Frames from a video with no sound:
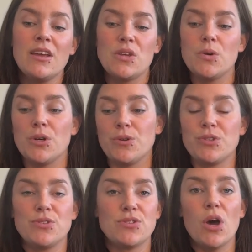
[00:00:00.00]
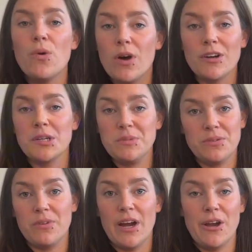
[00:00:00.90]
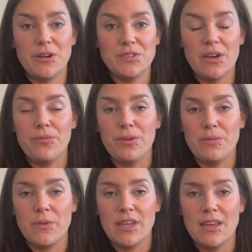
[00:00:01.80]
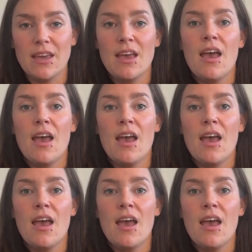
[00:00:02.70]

you're so welcome to fire your stuff with me.